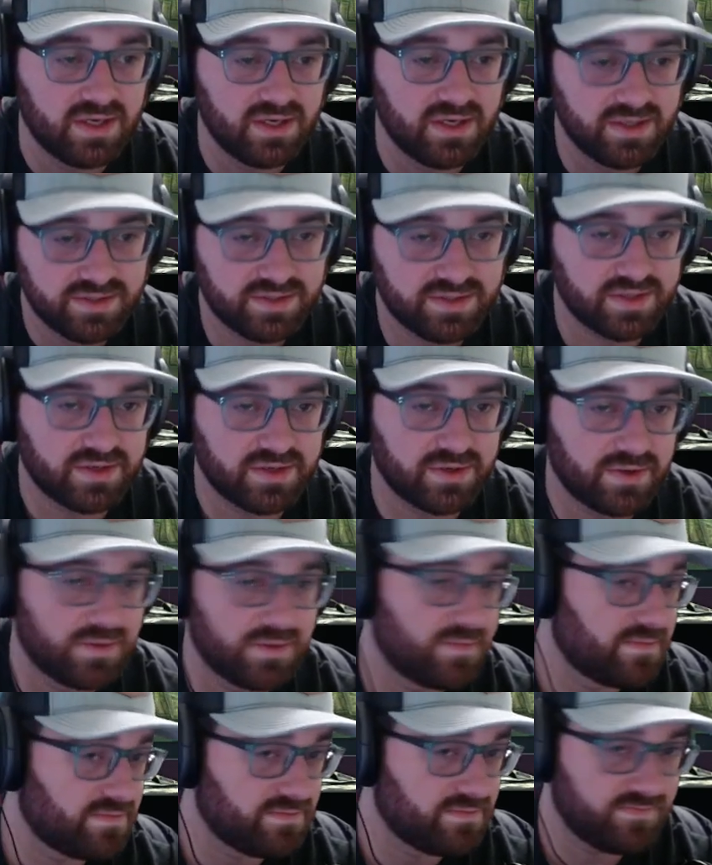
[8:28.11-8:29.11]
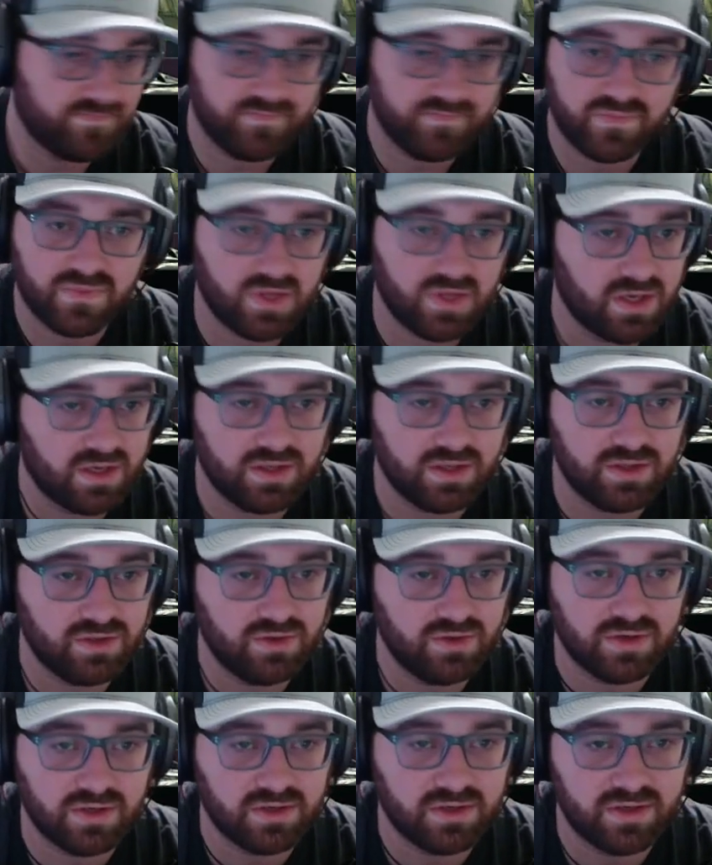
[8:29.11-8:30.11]
So you
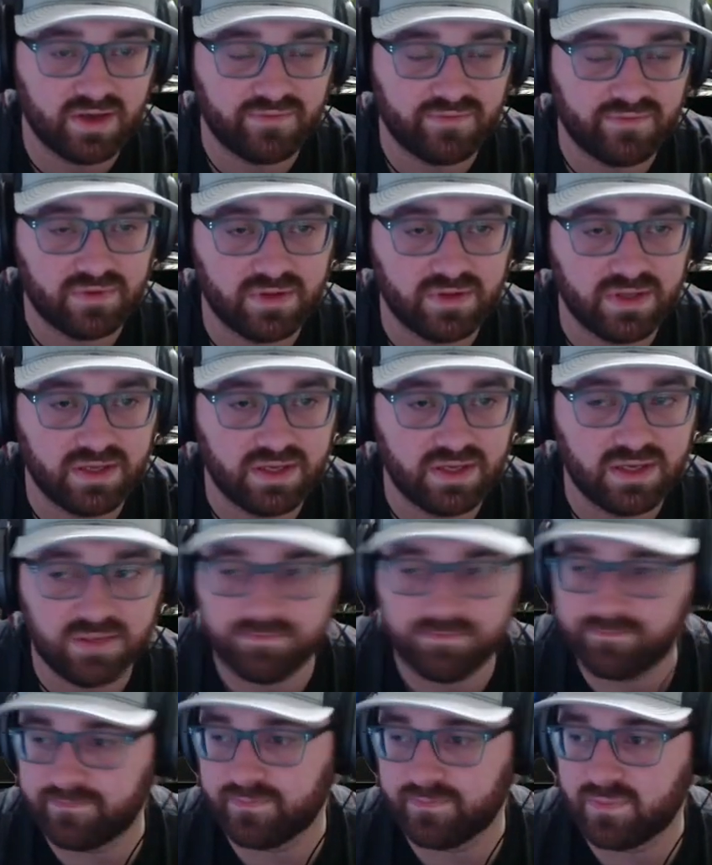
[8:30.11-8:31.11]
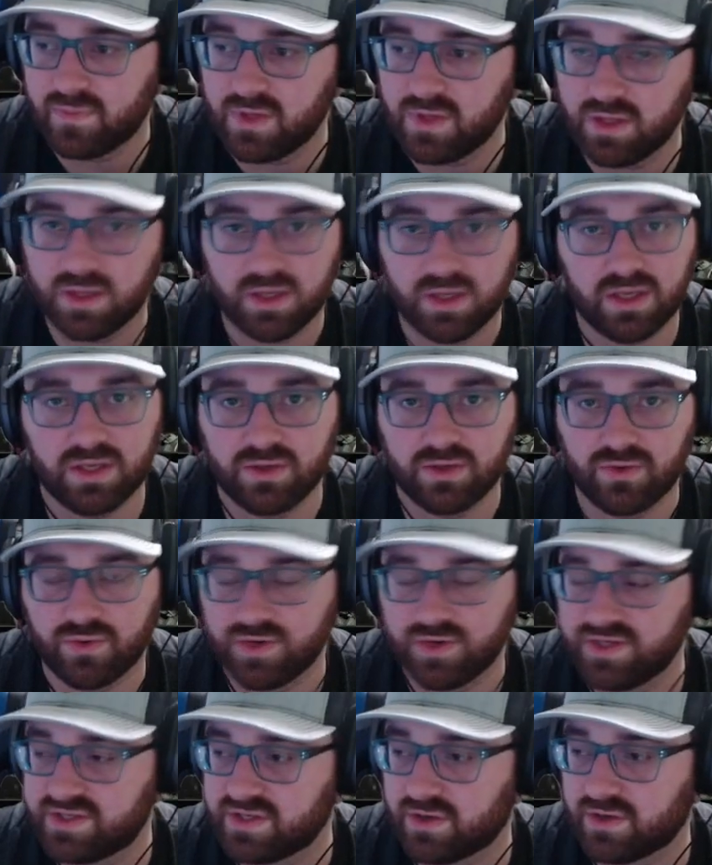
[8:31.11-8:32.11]
can definitely
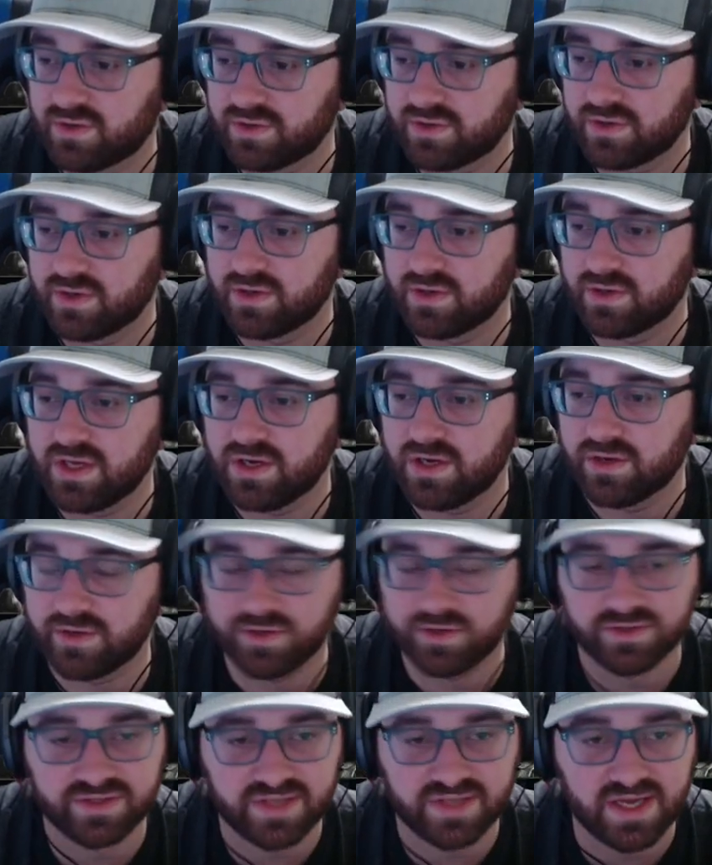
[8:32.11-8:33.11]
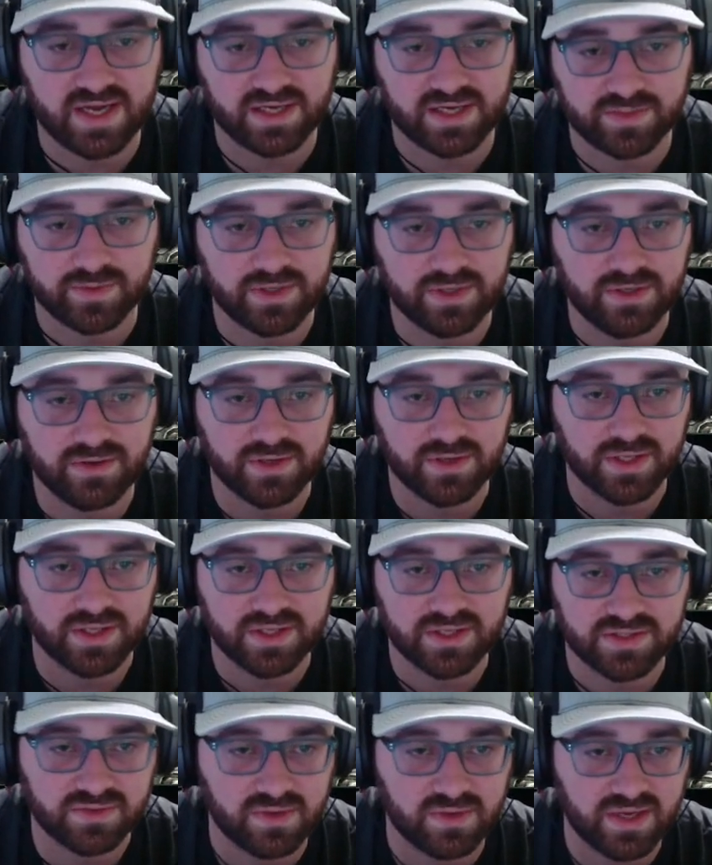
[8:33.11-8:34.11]
increase all your gear in your stash by doing it
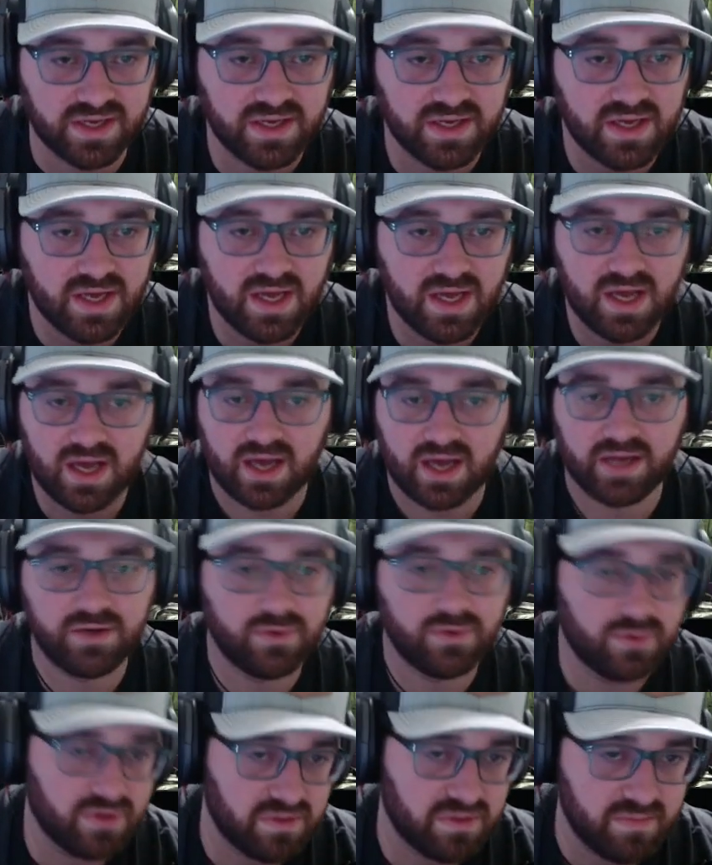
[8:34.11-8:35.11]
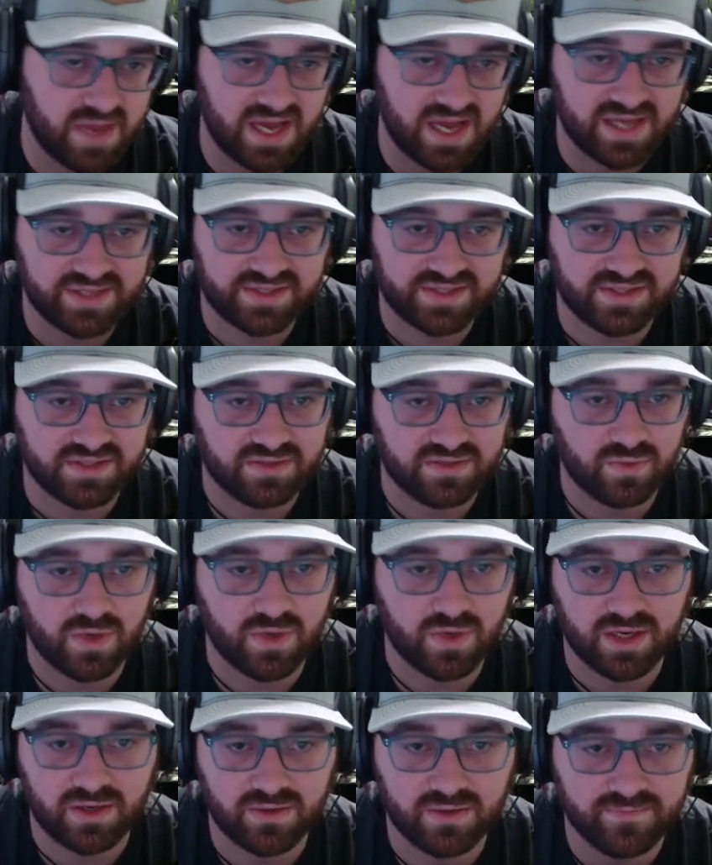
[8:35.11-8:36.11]
this way. I do it with masks as
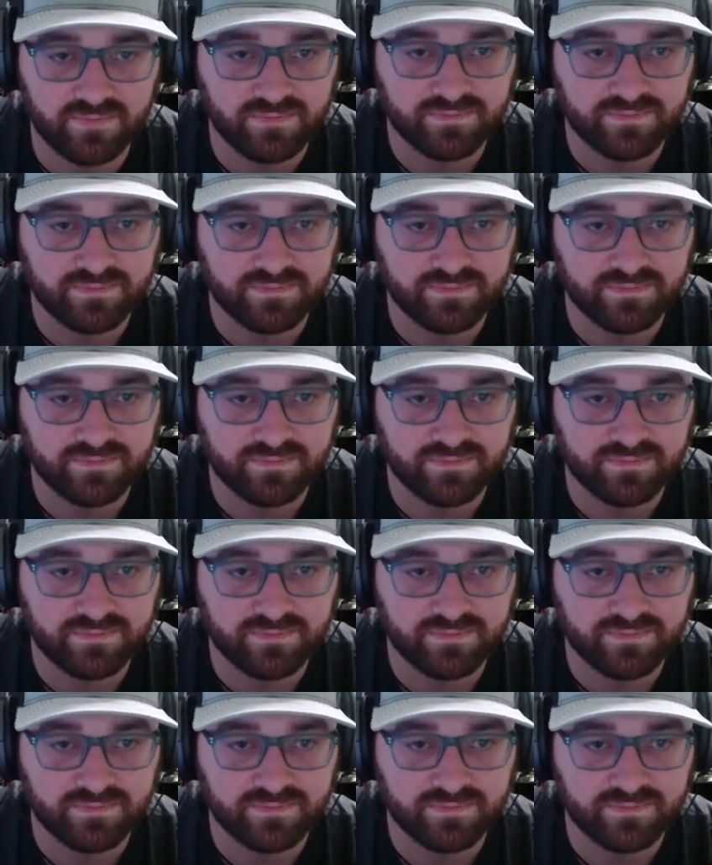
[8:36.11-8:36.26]
well,